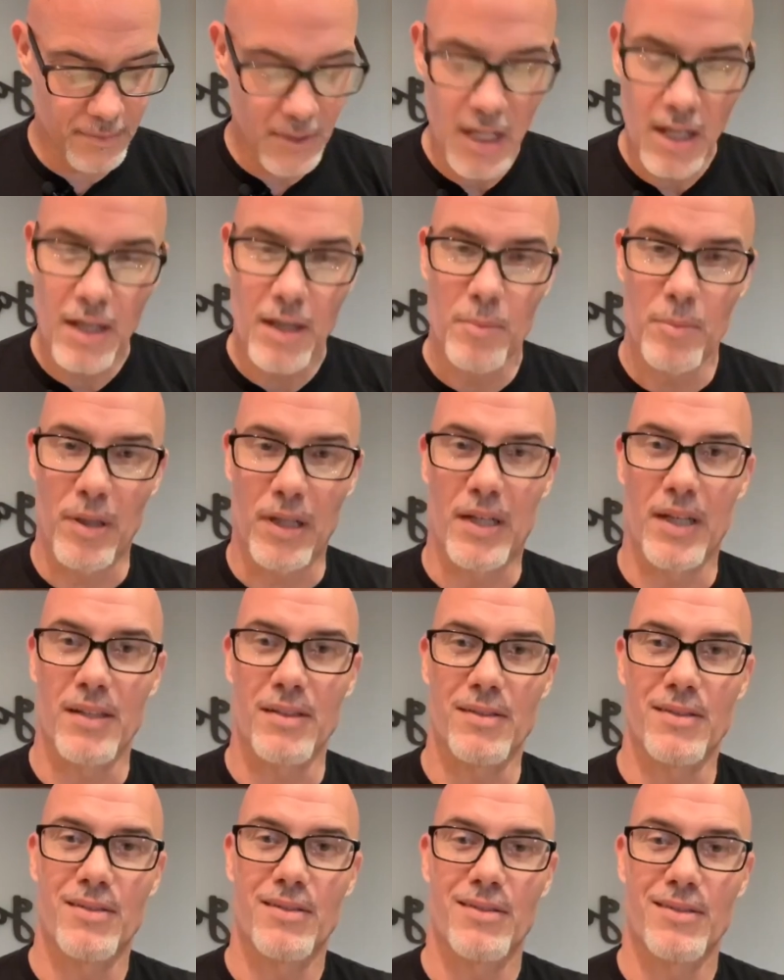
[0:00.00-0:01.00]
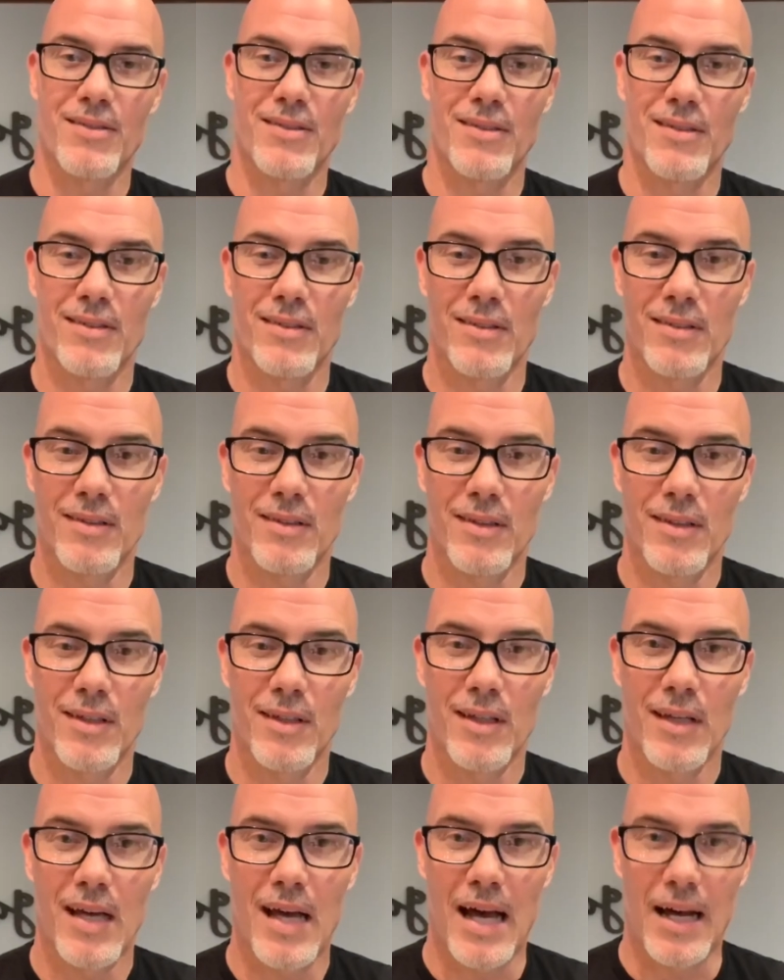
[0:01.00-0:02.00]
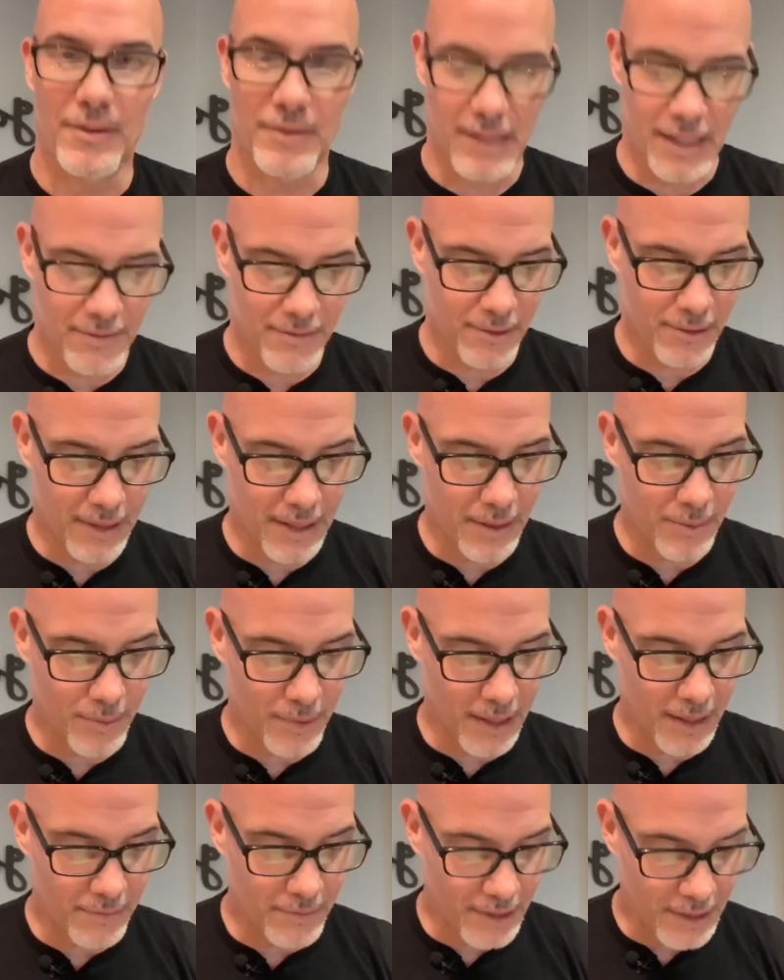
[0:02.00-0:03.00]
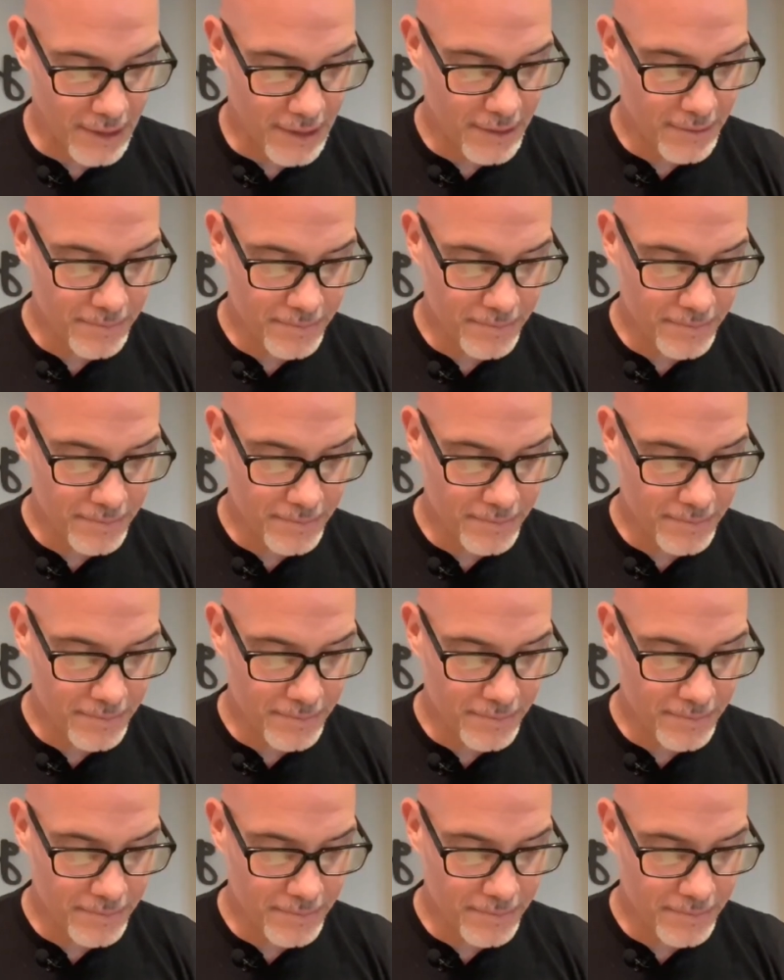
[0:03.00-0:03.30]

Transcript: Because I'll never let what I've done